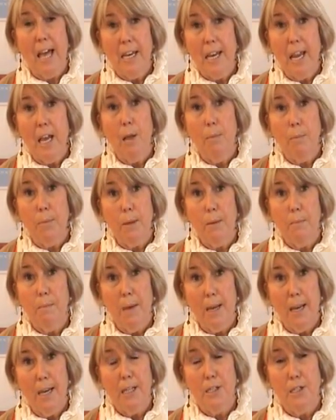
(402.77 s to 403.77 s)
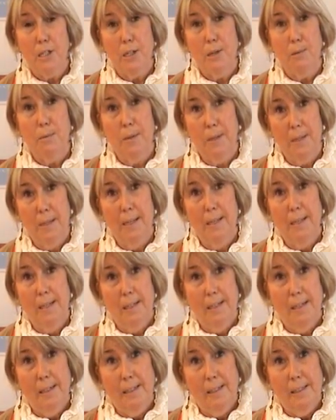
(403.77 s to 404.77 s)
Maybe if I can help them, I
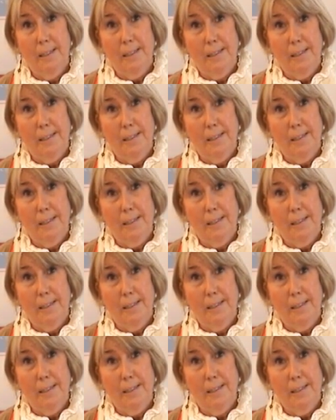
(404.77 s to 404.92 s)
do.